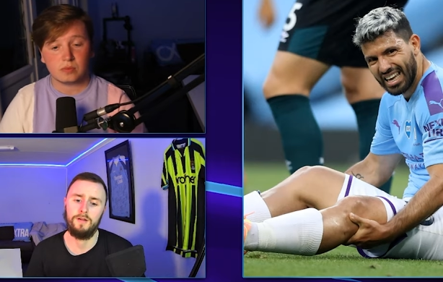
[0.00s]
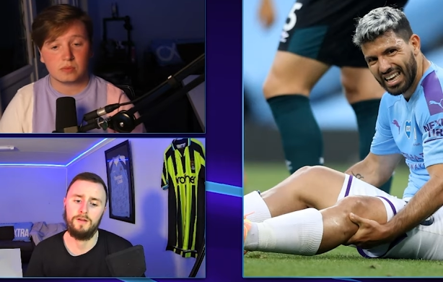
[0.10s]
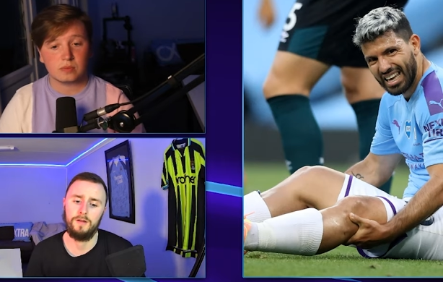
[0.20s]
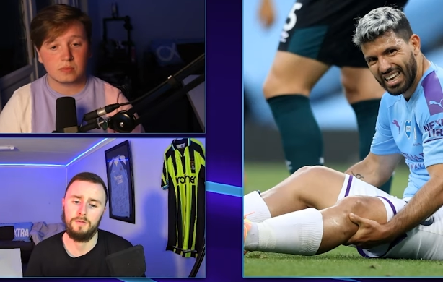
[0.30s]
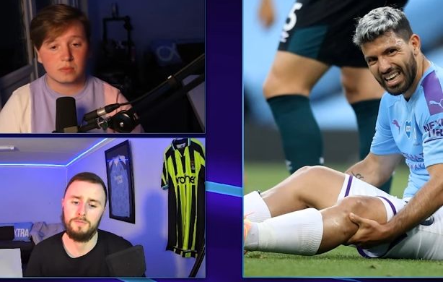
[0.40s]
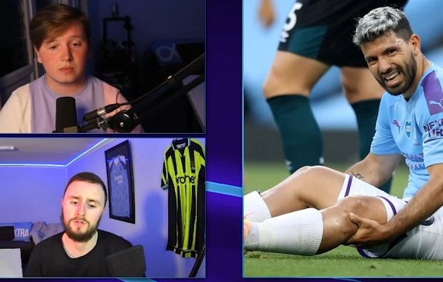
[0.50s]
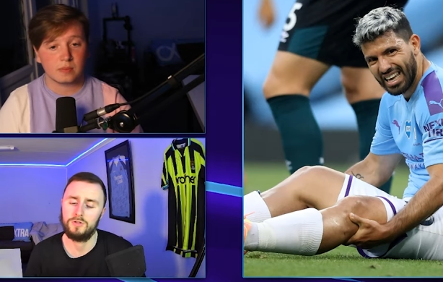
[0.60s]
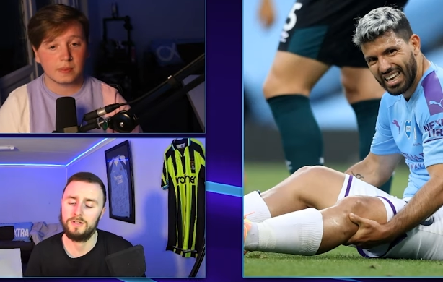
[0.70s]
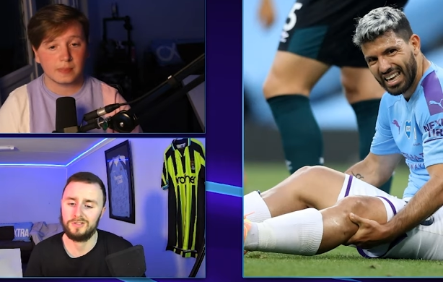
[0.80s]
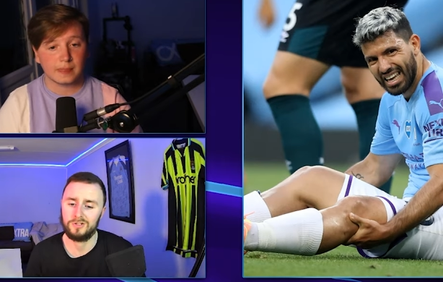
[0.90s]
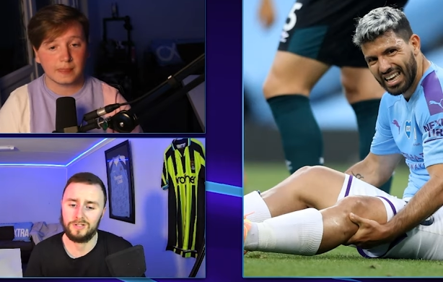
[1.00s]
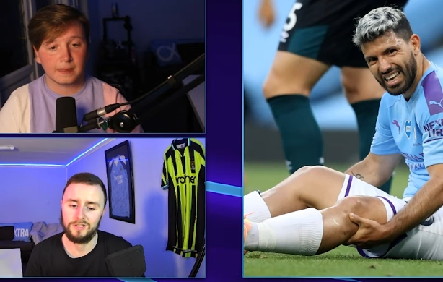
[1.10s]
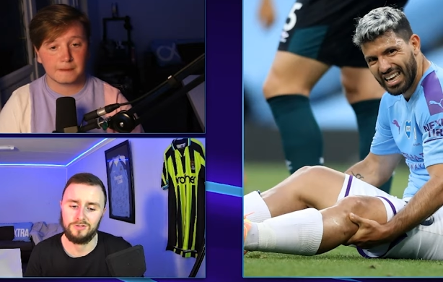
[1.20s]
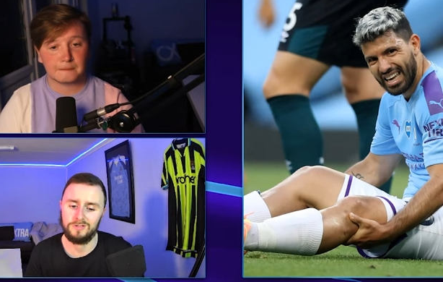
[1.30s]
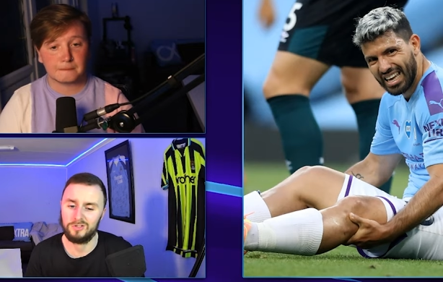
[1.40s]
Speaker 1: Um, he's looking
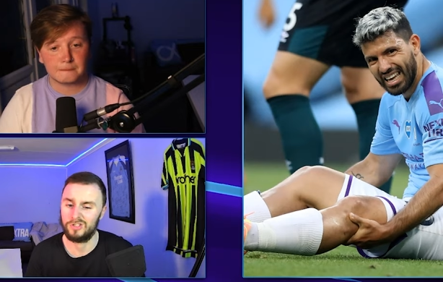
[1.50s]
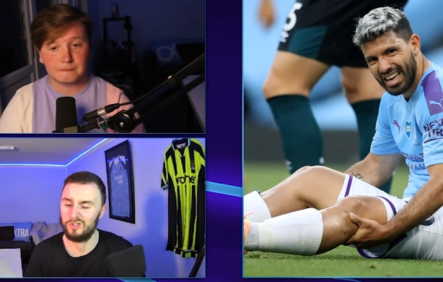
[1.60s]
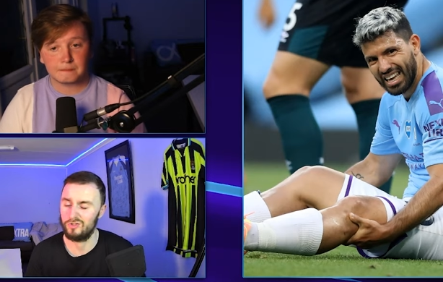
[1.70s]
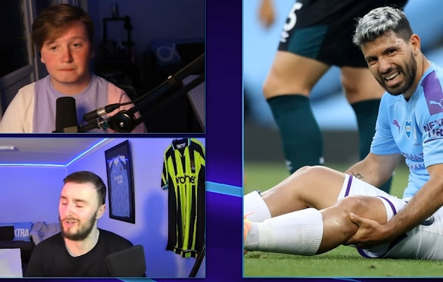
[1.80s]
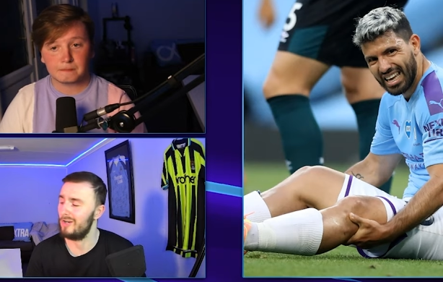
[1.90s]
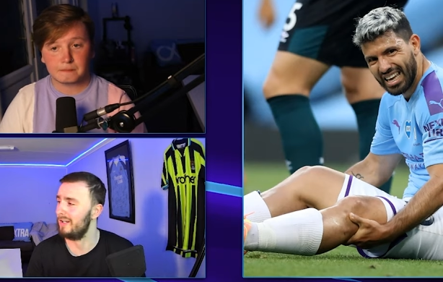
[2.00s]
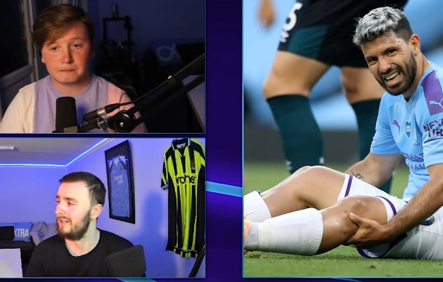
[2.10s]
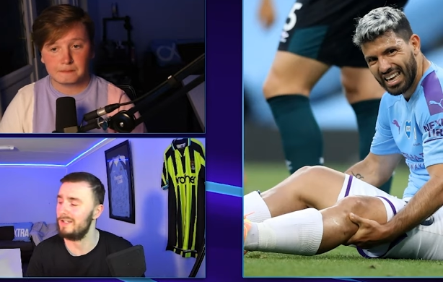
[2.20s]
looking looking strong, and